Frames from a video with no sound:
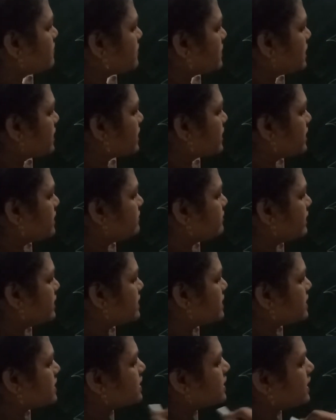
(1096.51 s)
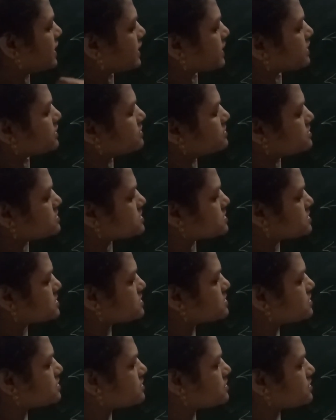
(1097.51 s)
Again vertical angles.
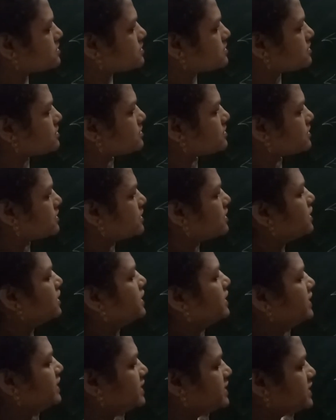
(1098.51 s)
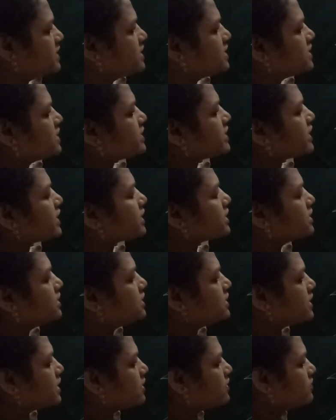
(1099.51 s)
Interior
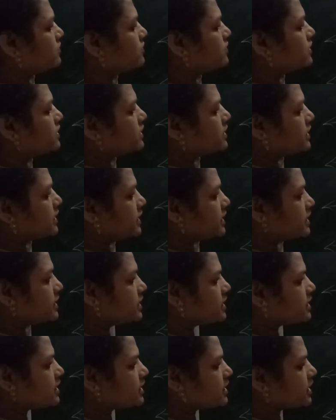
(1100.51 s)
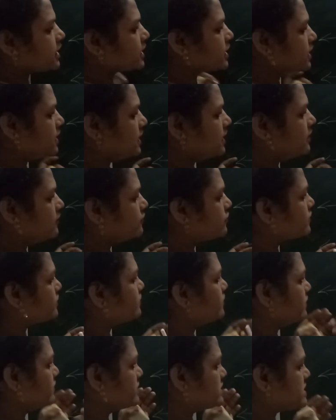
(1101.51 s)
angle now, interior angle left,
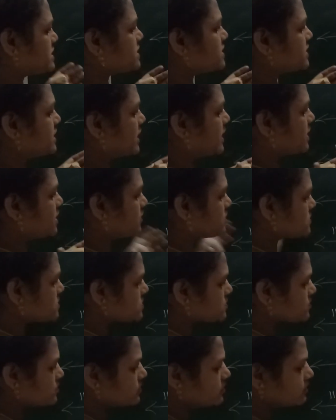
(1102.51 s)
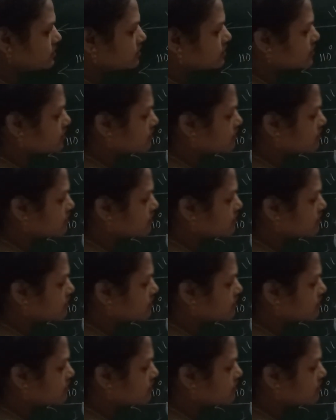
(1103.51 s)
we will see that also.